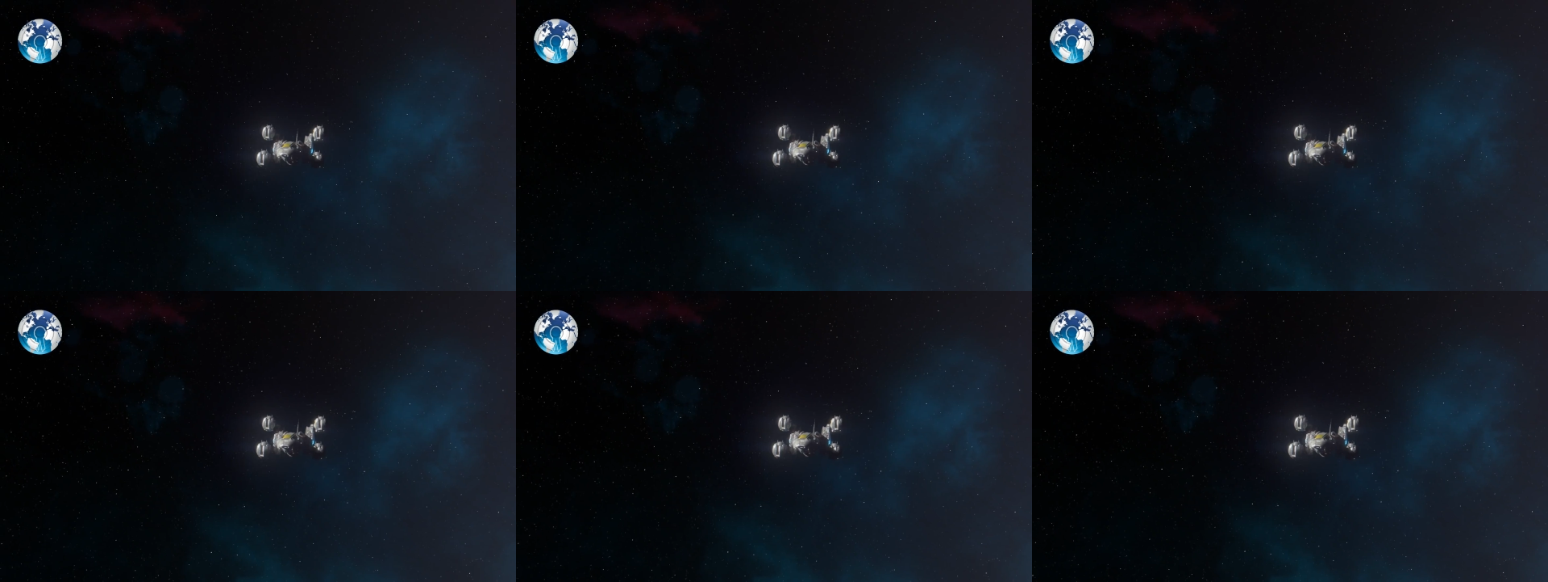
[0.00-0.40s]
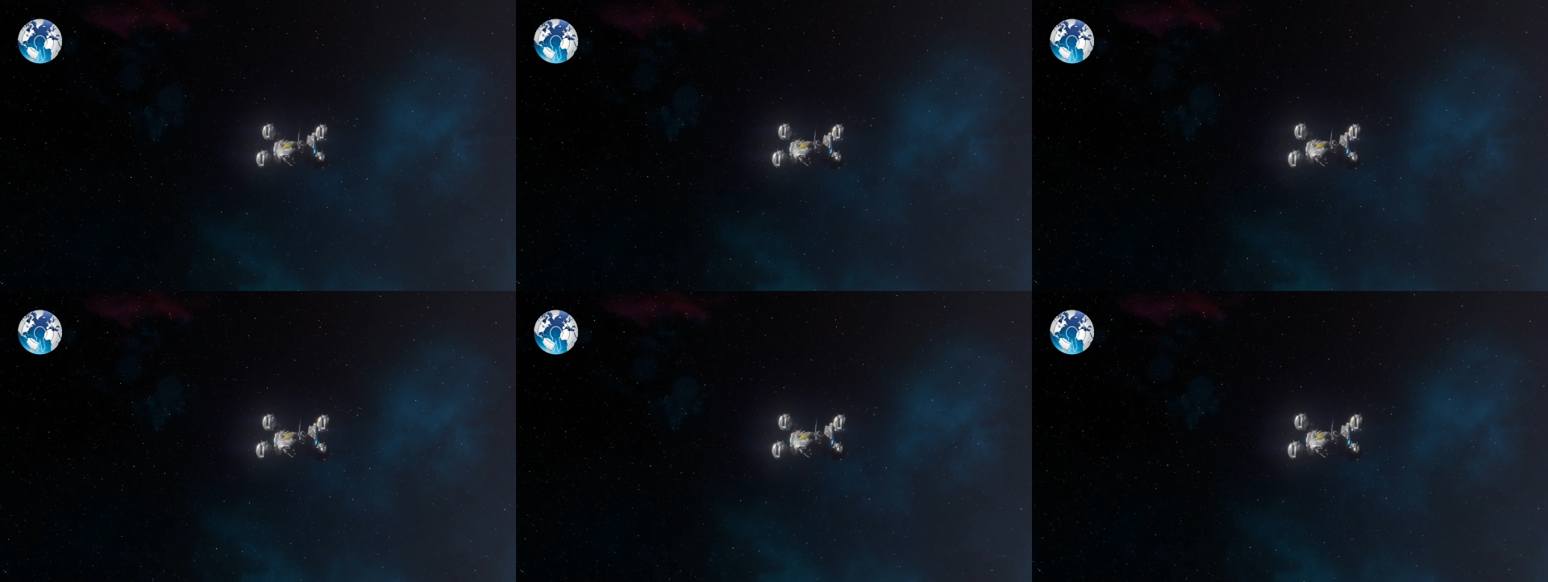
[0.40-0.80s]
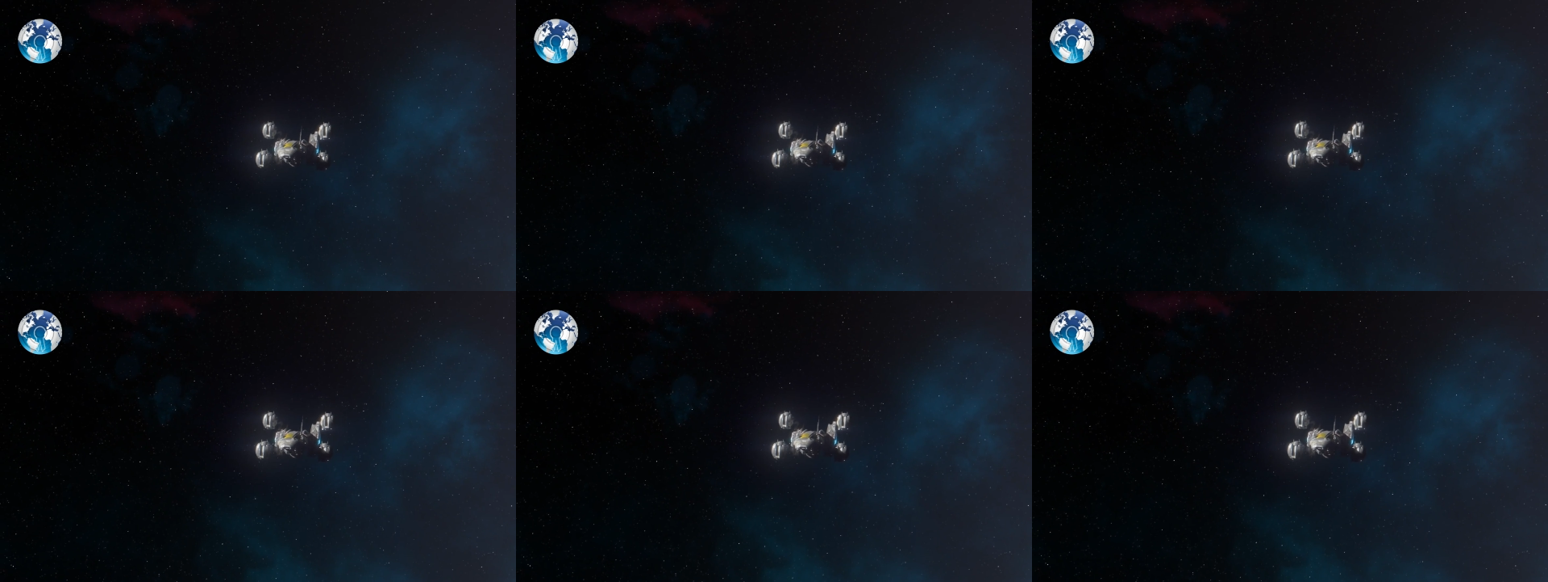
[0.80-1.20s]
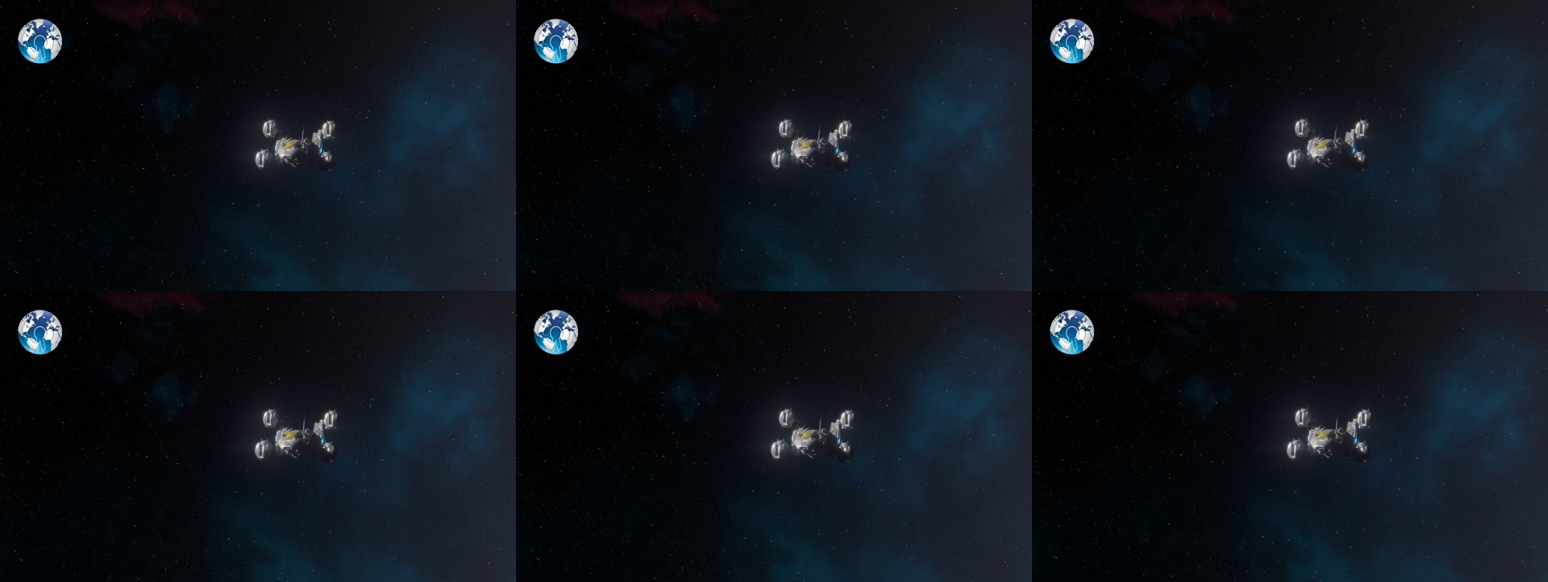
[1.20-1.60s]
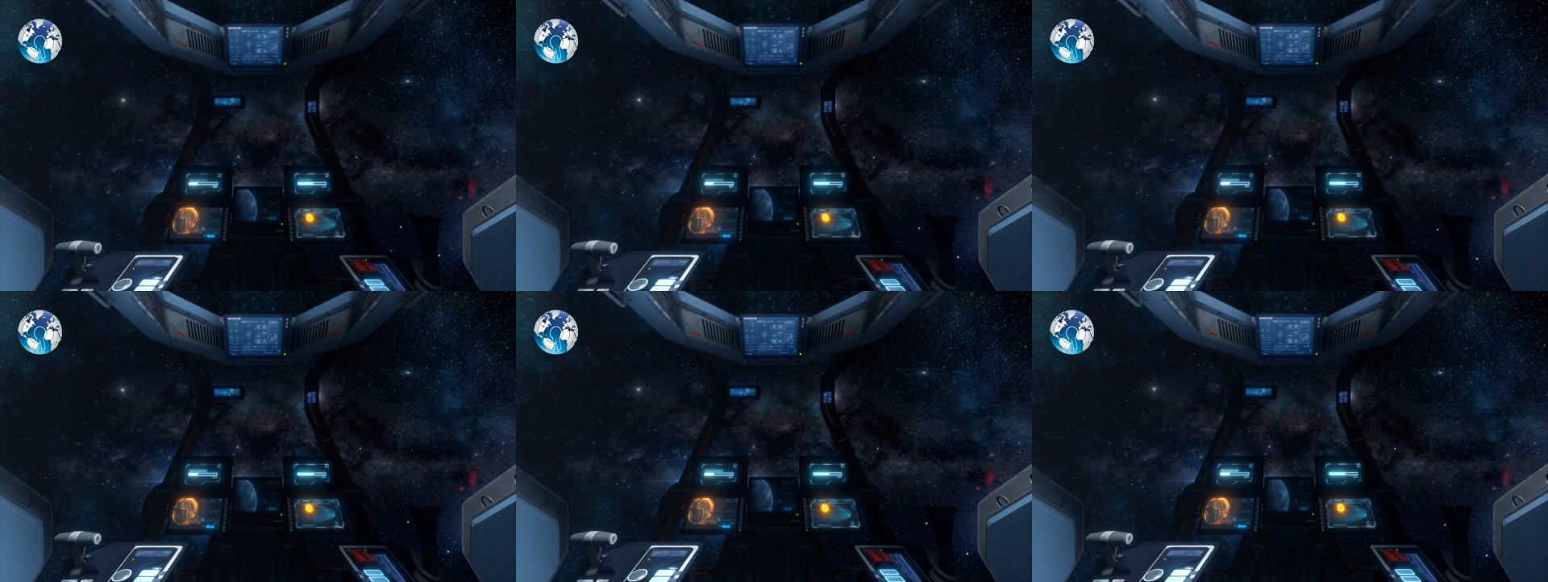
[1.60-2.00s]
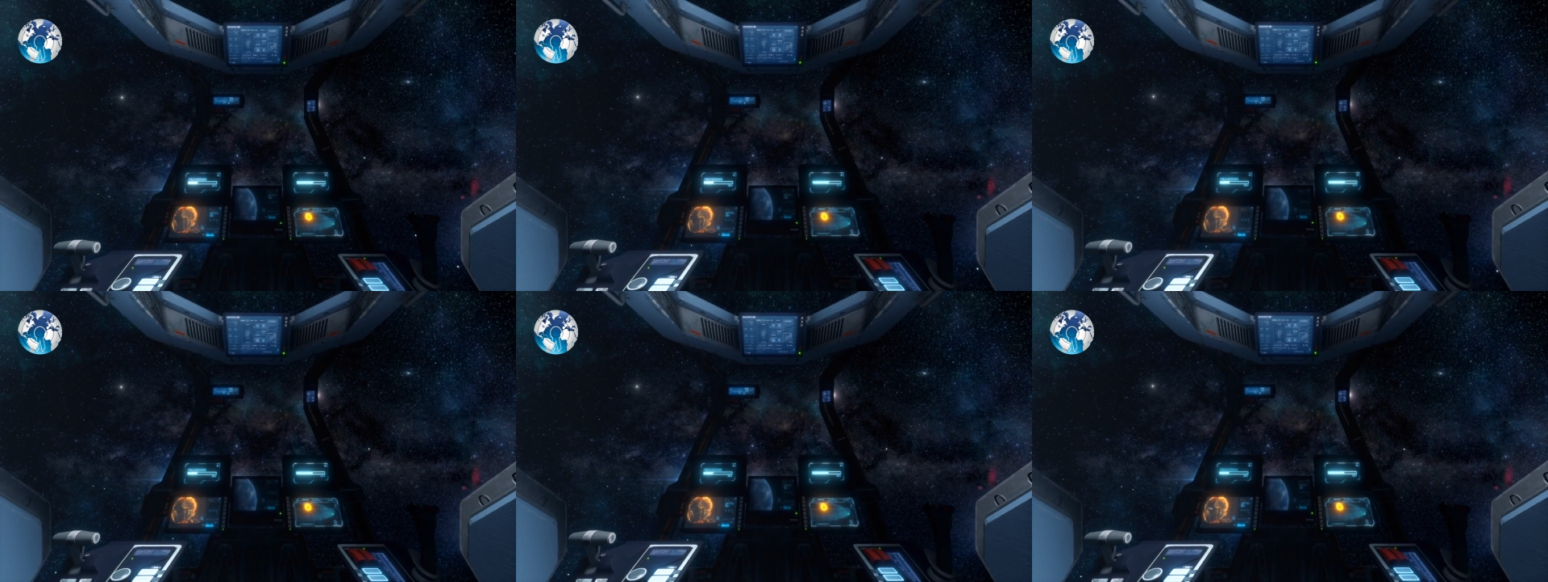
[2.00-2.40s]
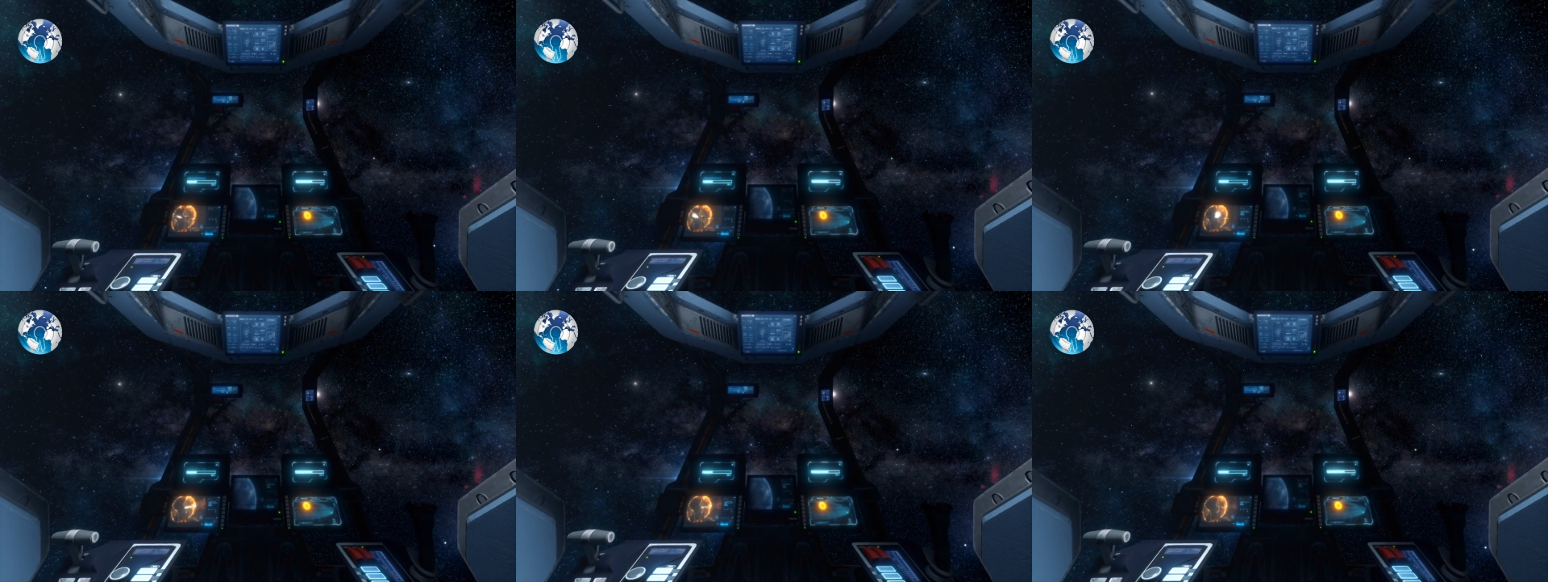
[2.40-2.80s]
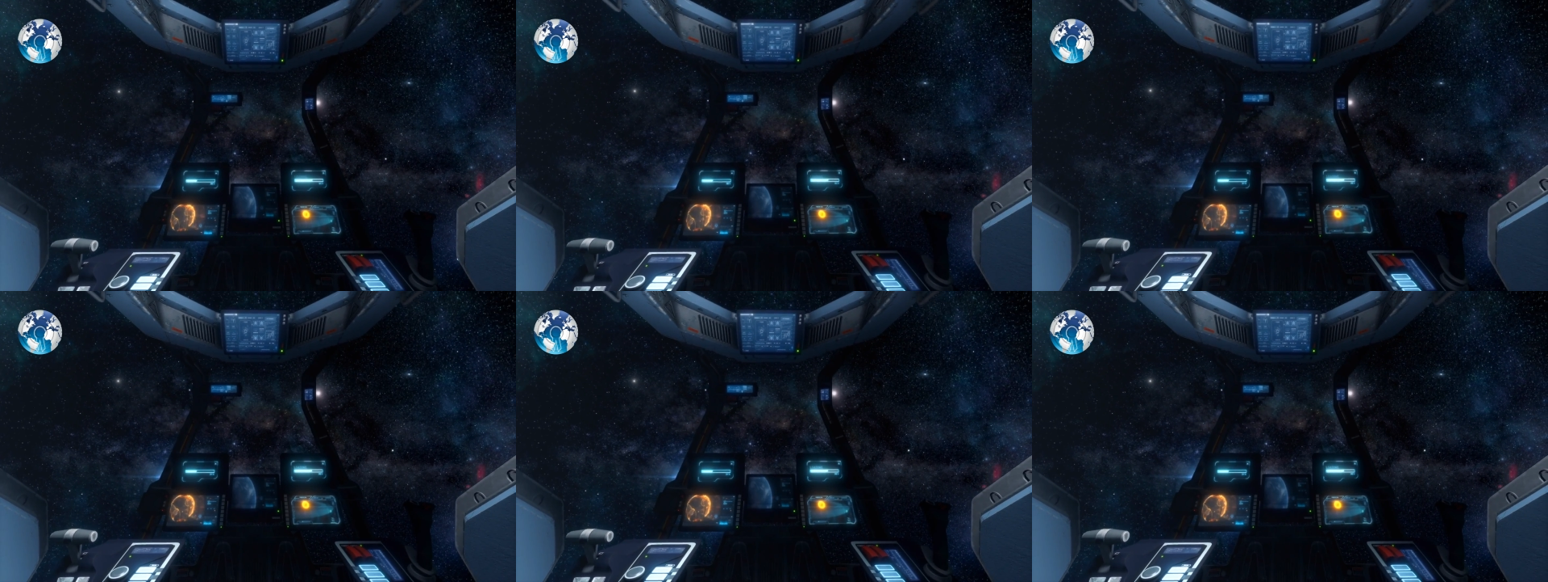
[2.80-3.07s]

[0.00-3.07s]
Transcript: (no speaker visible)